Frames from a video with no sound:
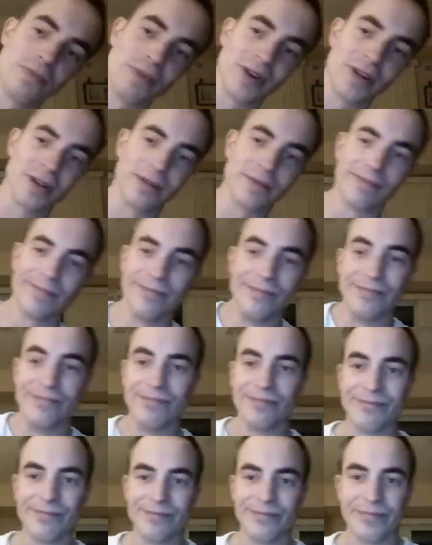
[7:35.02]
open it.
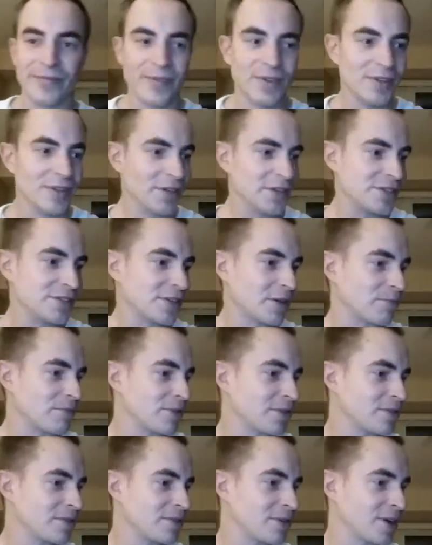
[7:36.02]
It's
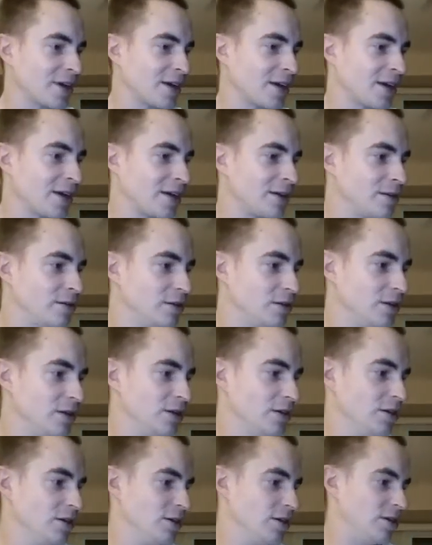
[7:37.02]
something to add.
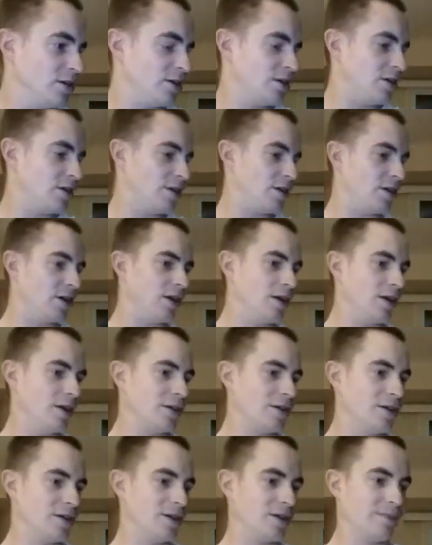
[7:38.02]

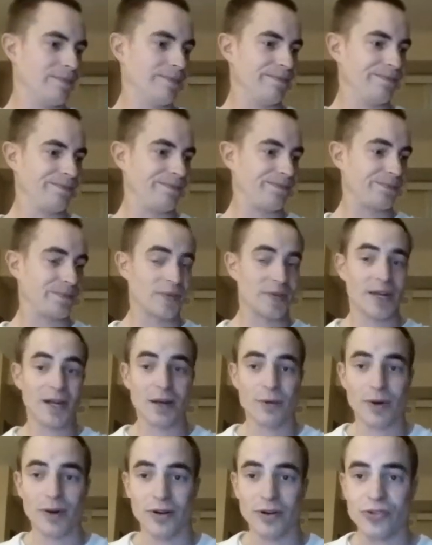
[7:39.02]
And
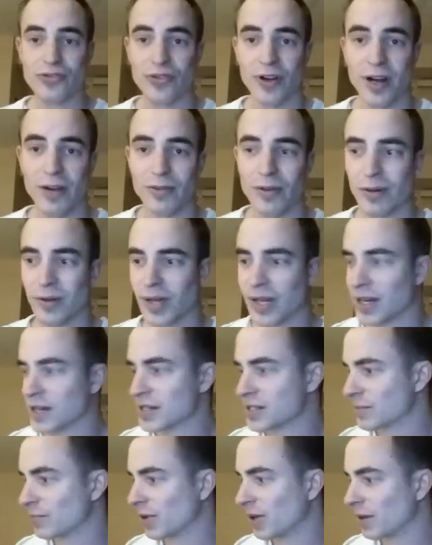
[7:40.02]
yeah, I went on travel
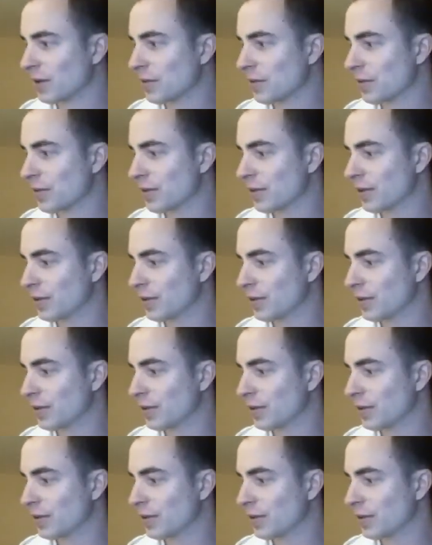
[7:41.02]
last month.